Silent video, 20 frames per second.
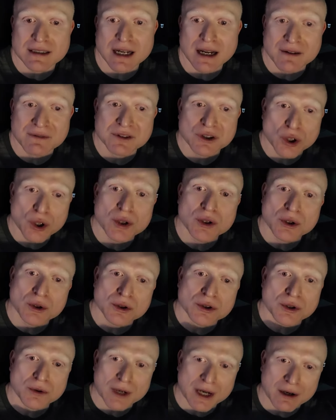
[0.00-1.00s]
I have turned
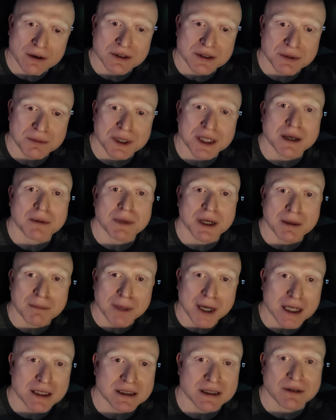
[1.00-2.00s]
those around to becoming a
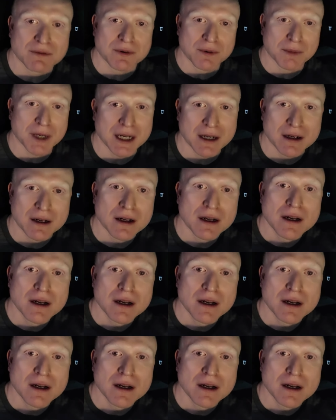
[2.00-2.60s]
positive for me.